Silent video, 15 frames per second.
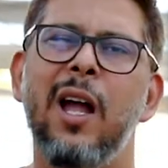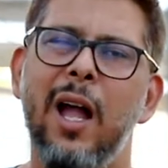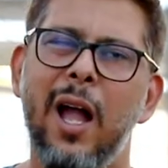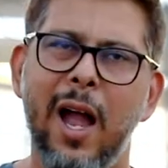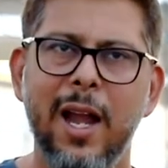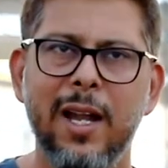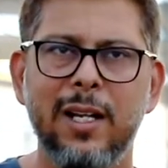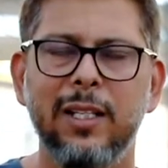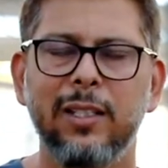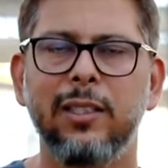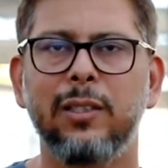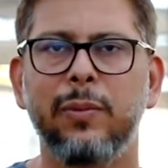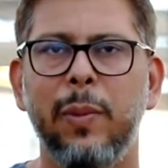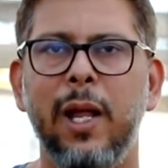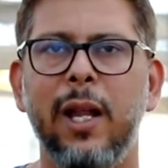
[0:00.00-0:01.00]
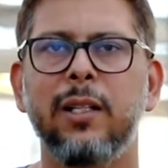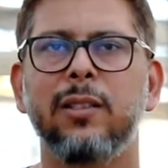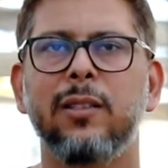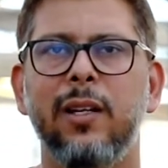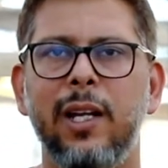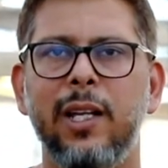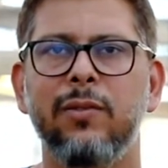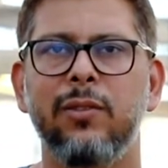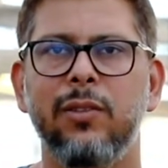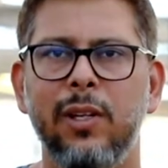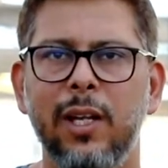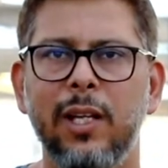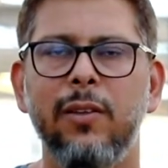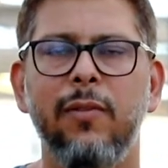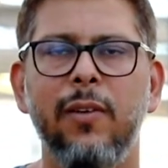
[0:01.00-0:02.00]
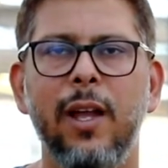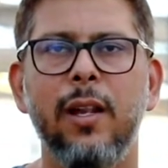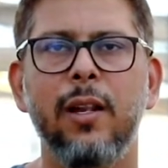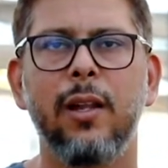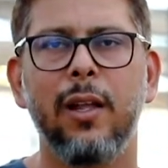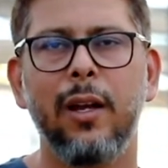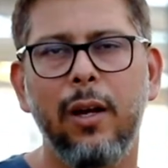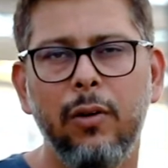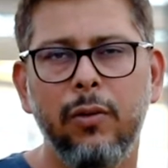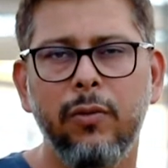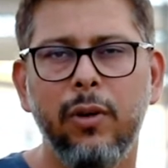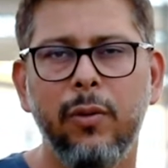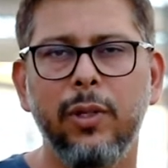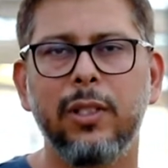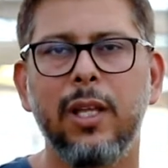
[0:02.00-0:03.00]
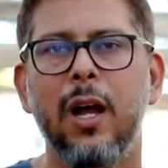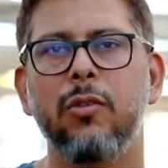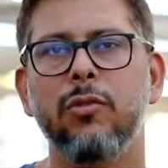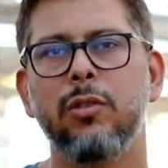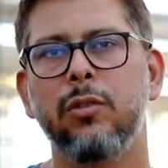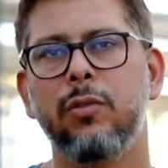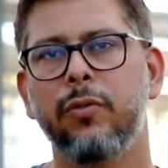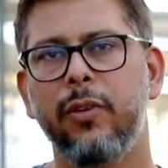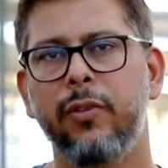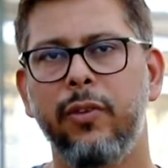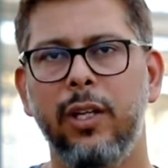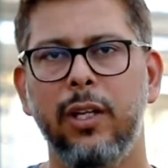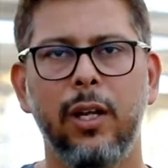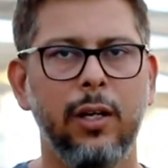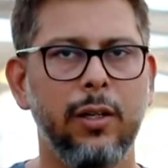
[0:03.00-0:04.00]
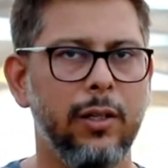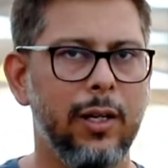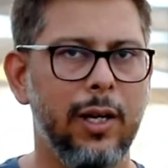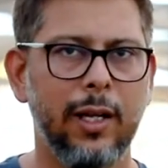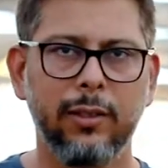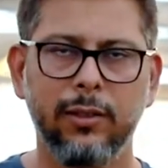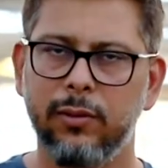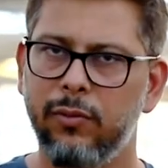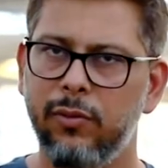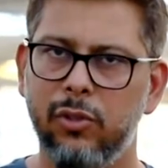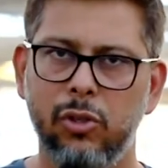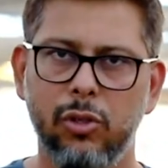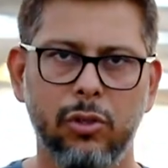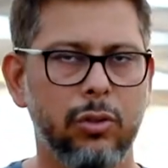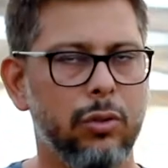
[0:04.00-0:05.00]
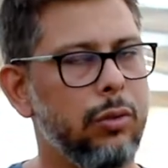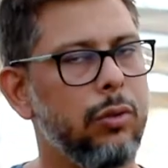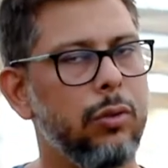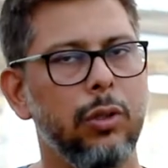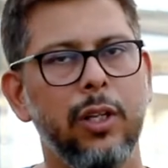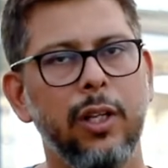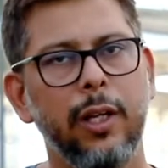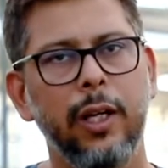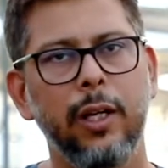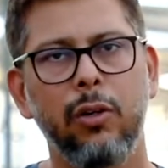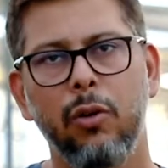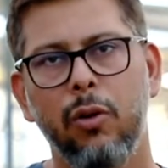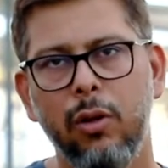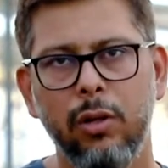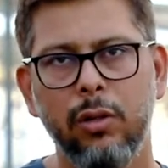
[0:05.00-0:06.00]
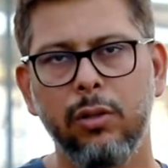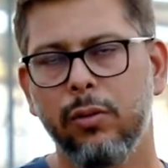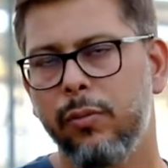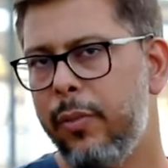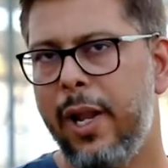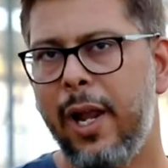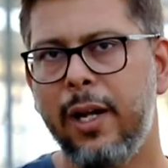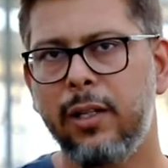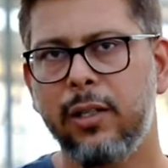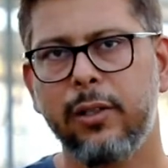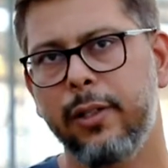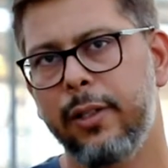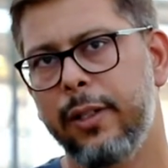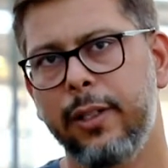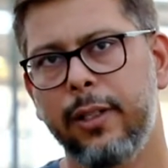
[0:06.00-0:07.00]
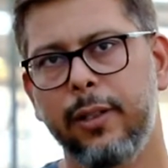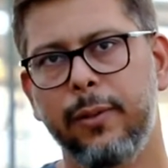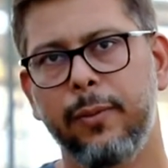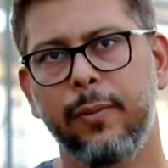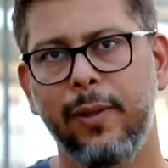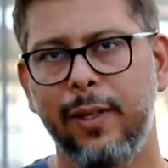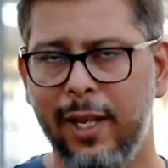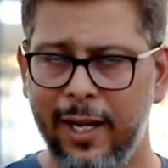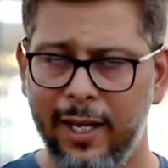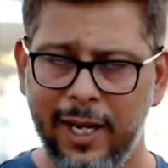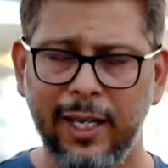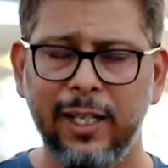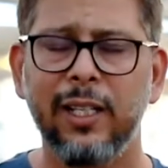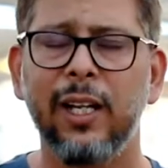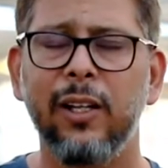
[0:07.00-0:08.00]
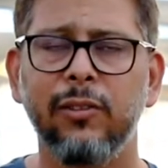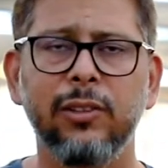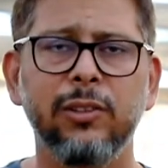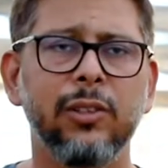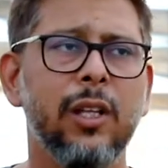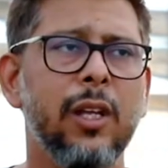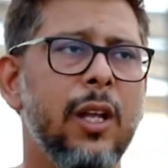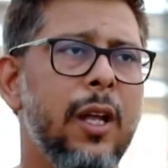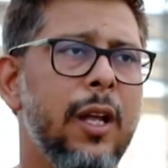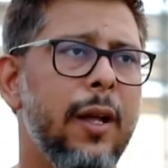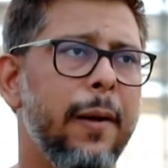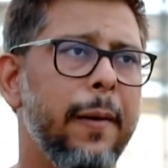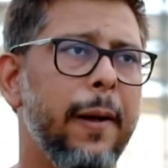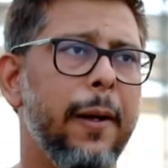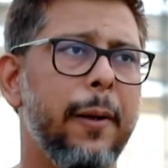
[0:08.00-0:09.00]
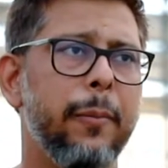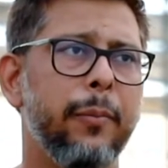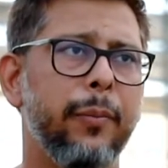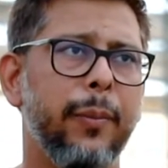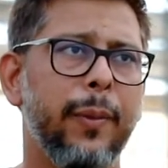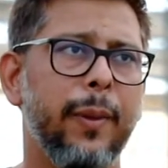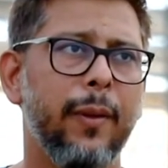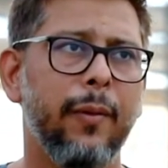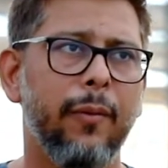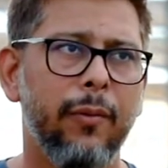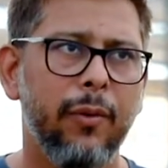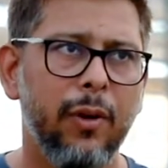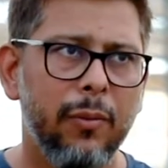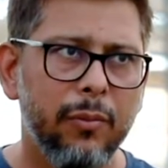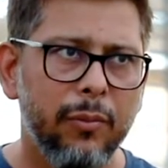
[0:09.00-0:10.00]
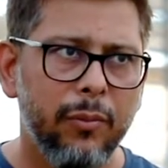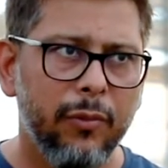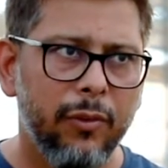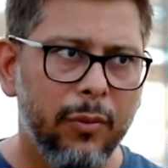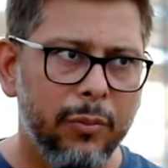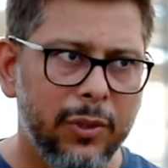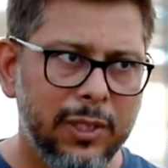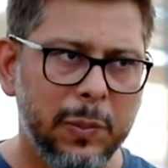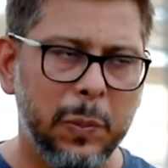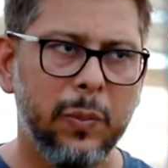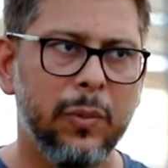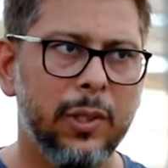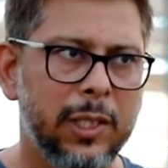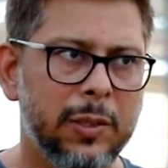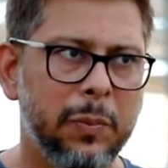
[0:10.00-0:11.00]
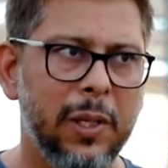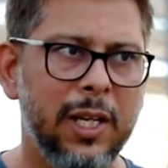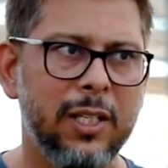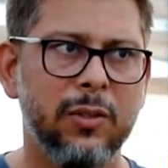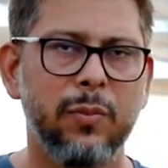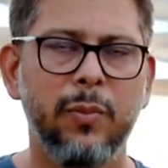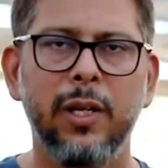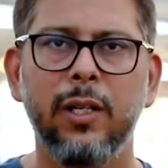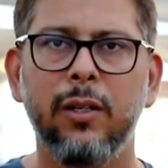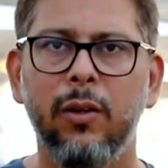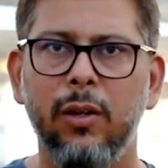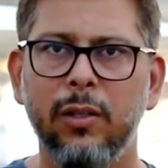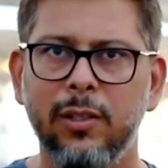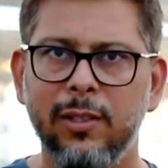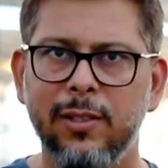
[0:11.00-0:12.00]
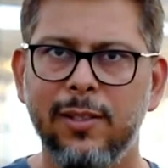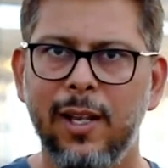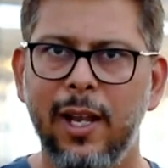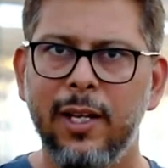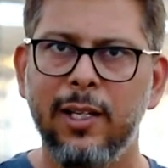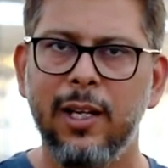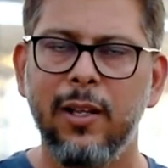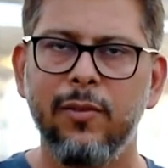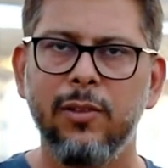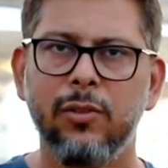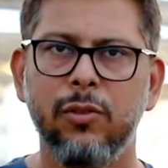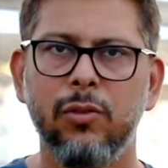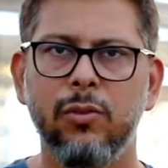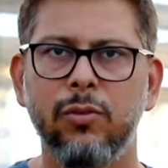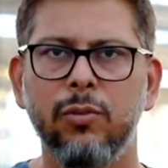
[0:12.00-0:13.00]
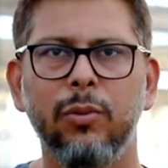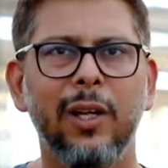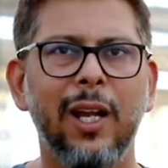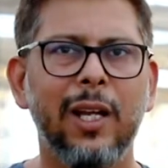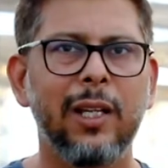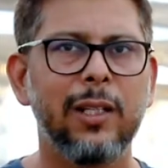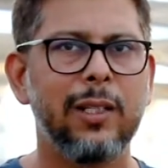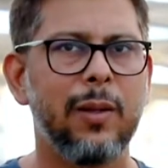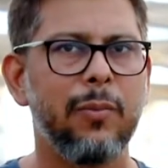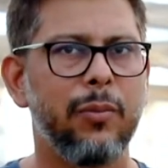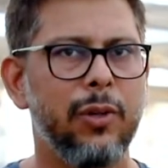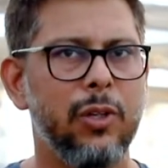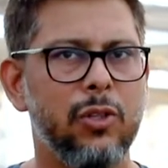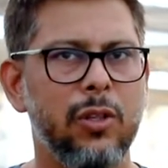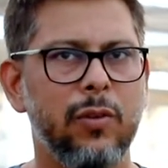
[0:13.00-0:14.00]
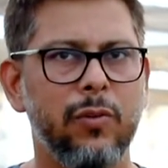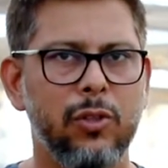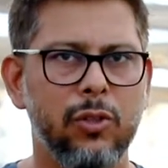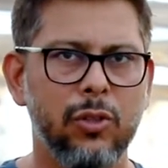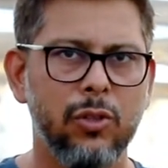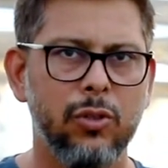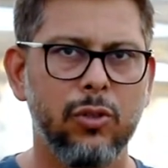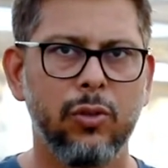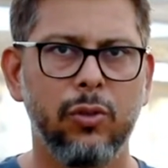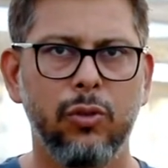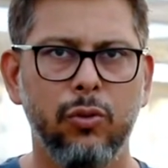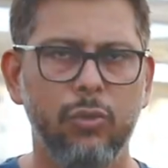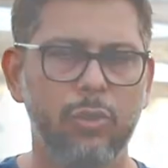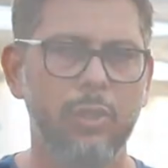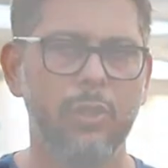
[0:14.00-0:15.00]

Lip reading: Ideally, this plant thrives really well around from 1000 to 1500 lux, which is good indoor plant light levels. From this placement or this light levels, you get a temperature which is usually,